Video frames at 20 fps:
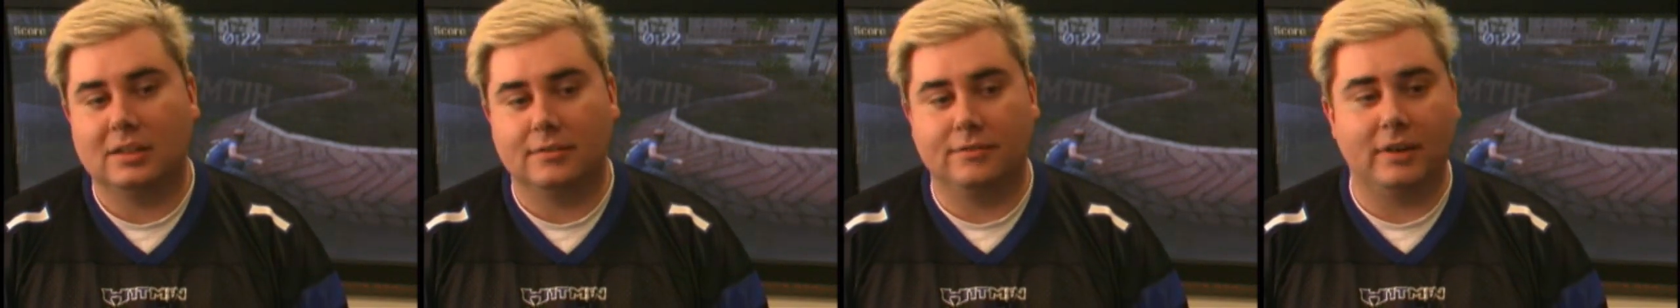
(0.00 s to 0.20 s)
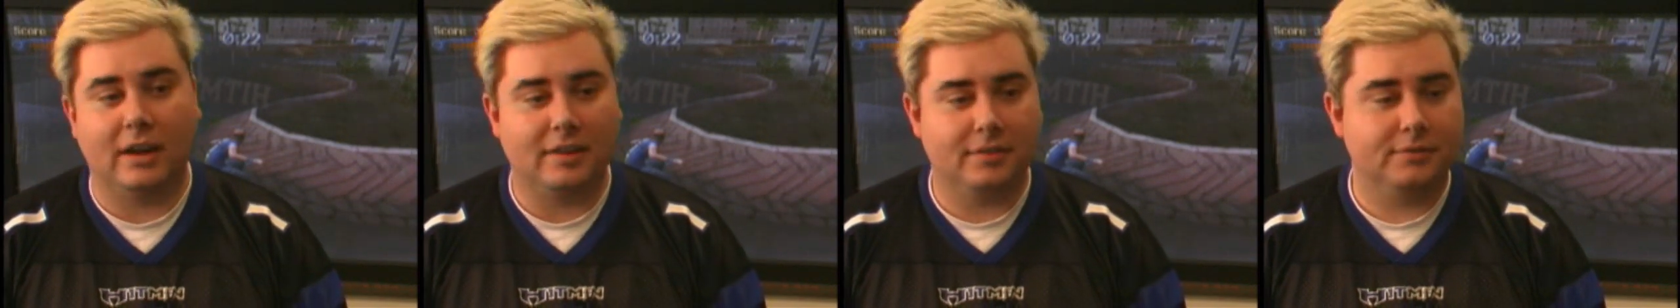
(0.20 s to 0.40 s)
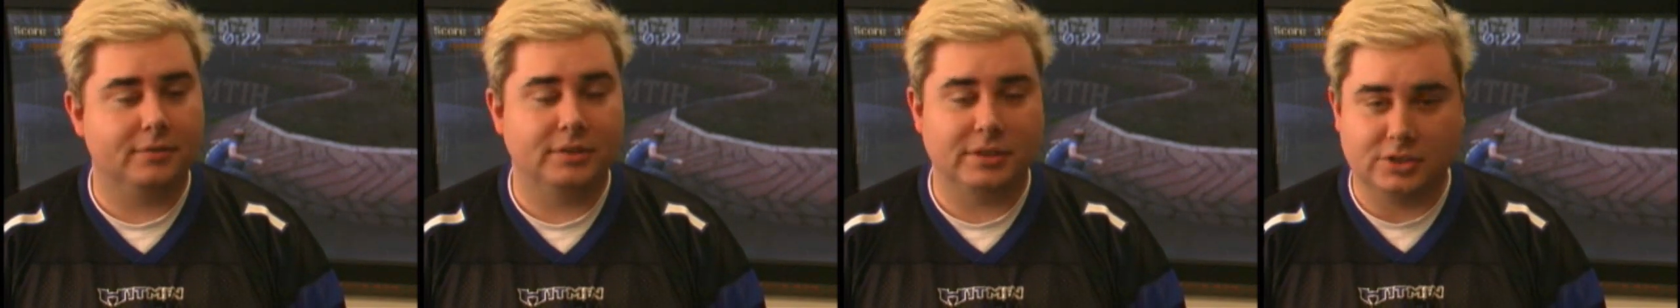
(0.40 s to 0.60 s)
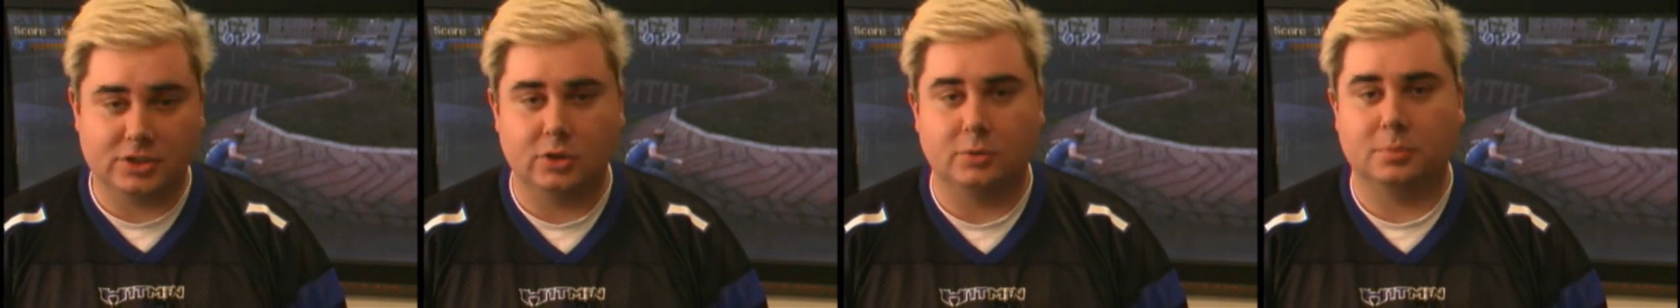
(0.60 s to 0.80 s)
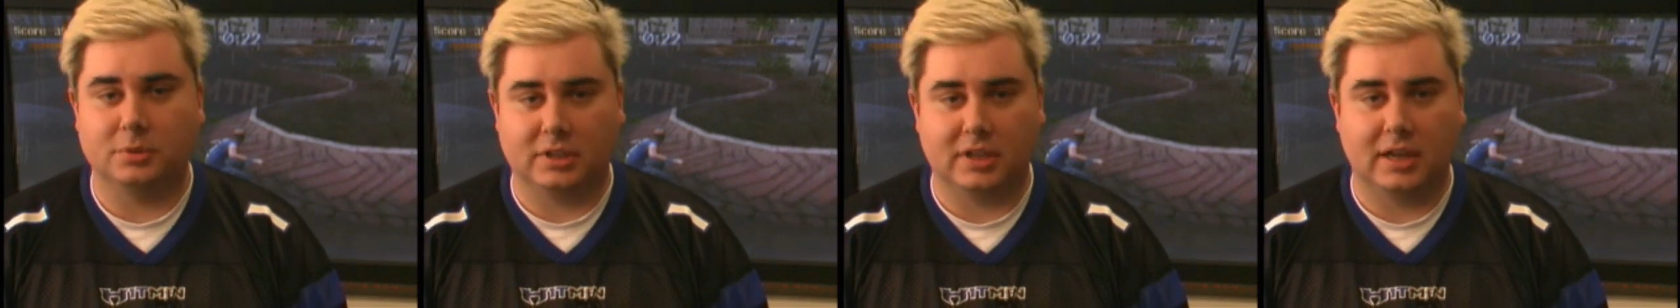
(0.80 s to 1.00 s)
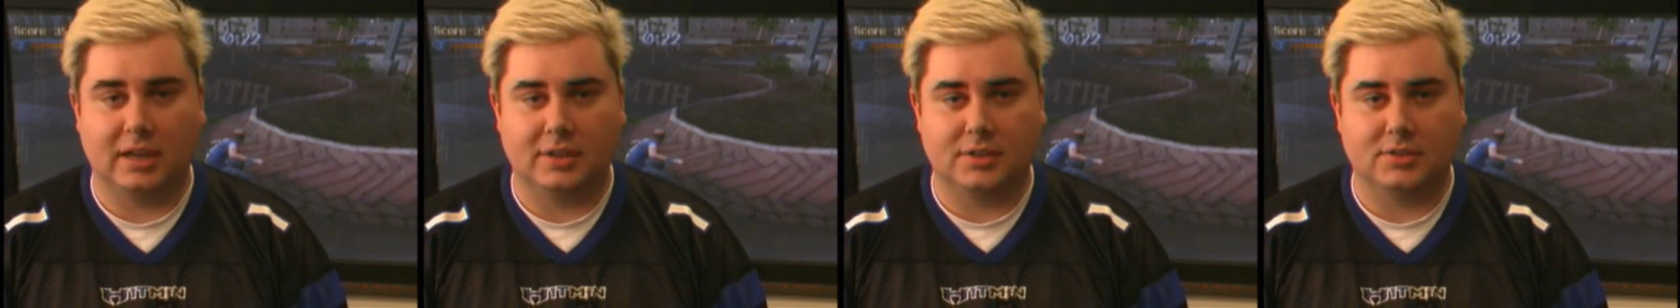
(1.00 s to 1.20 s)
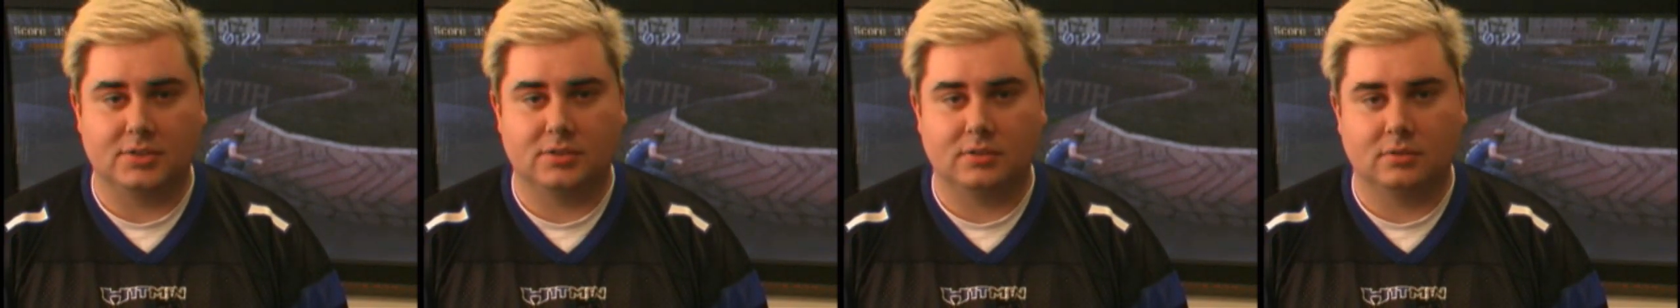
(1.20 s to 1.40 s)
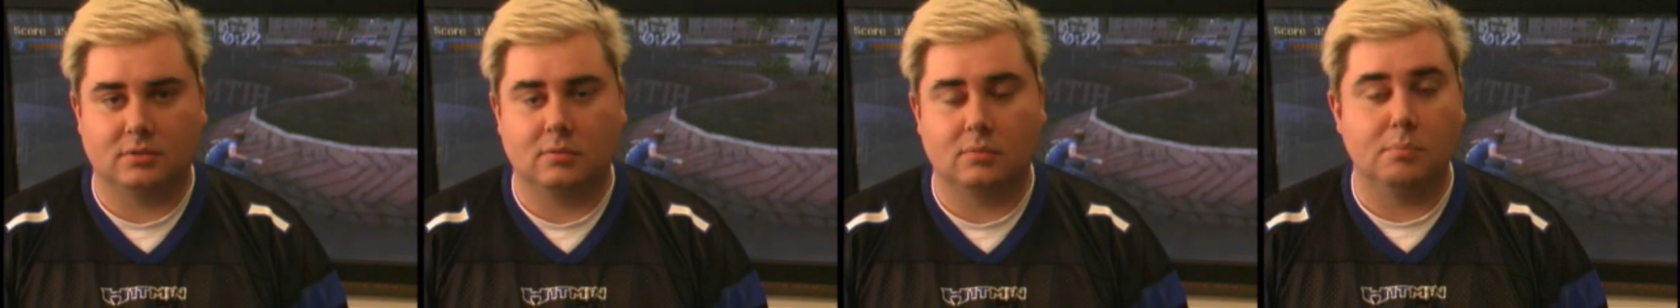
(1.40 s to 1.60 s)
faithfully
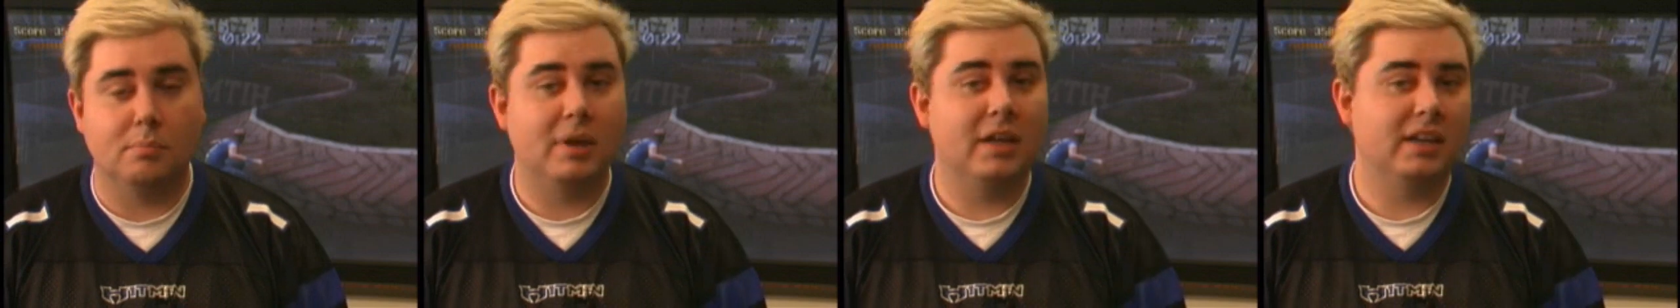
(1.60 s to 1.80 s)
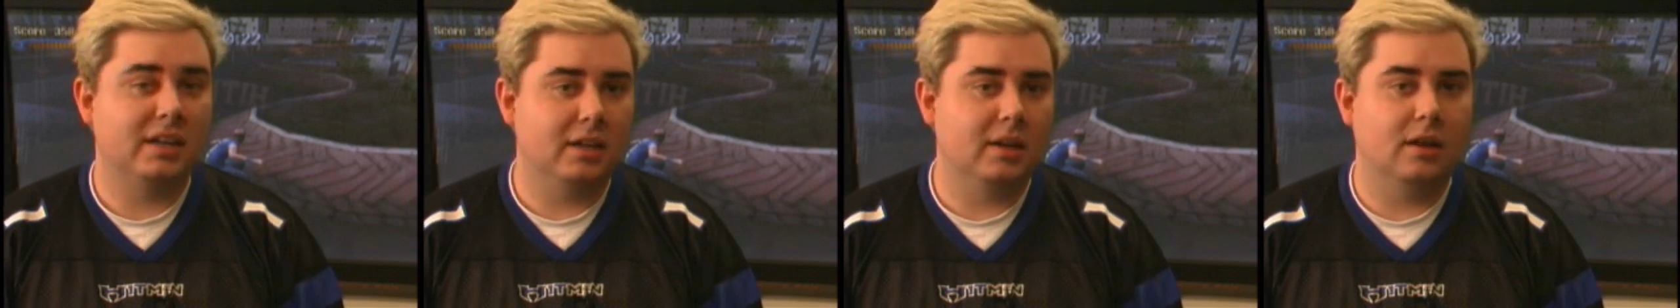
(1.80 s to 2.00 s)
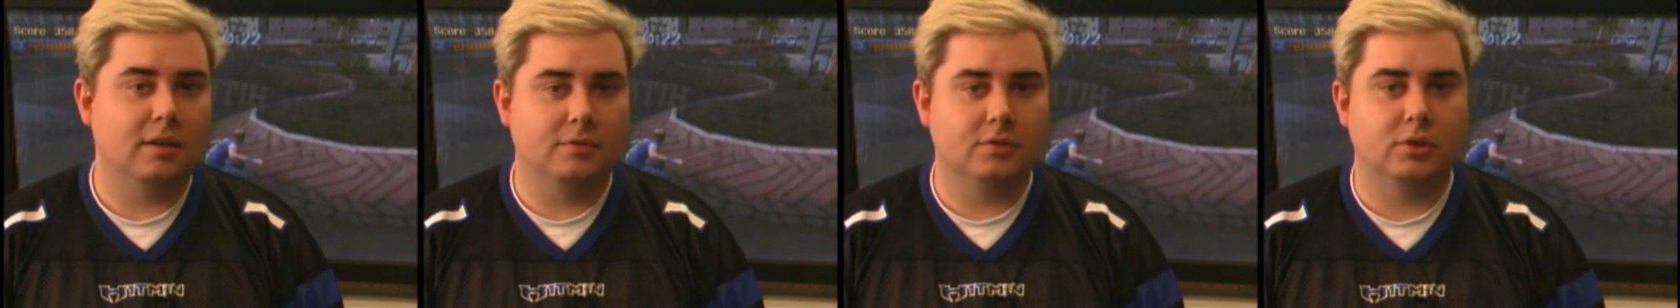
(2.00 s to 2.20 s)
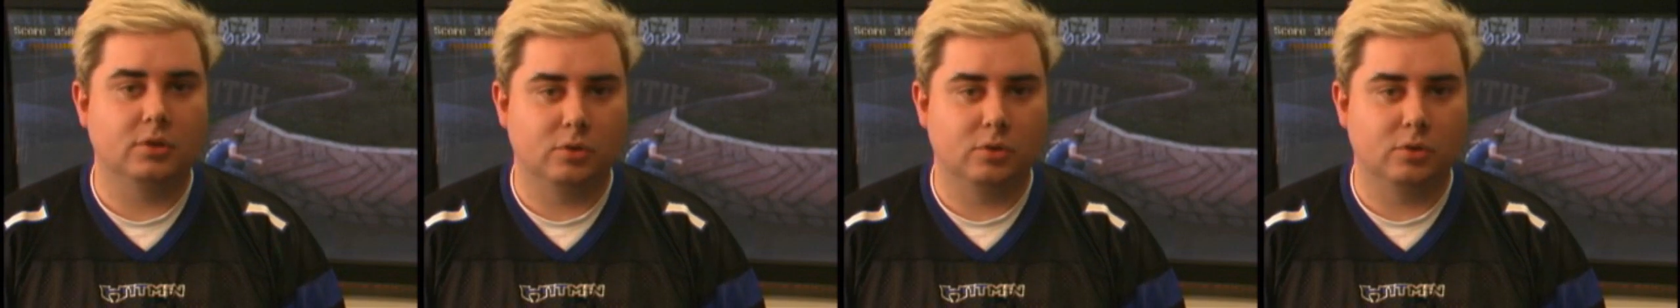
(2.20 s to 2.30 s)
duplicates many of